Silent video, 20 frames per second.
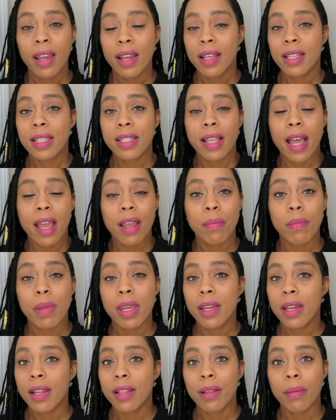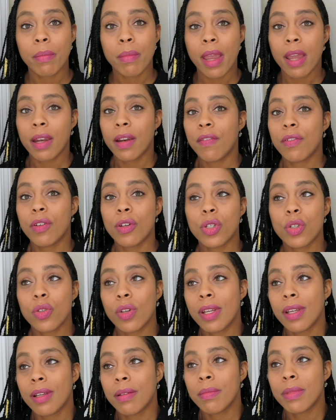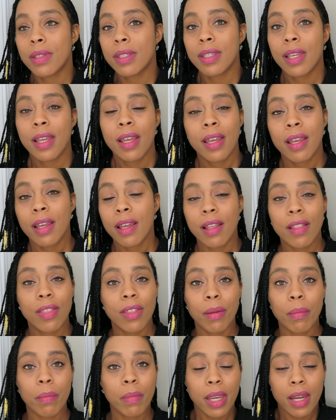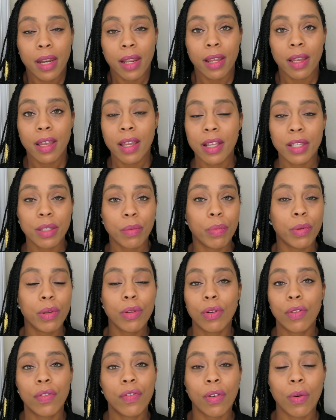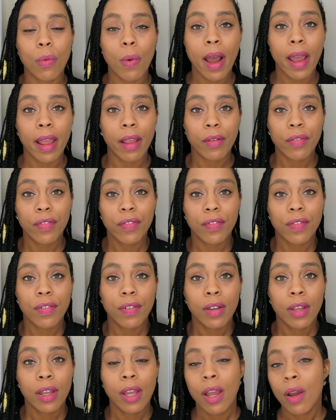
It's like meeting the man of your dreams and then meeting his beautiful wife.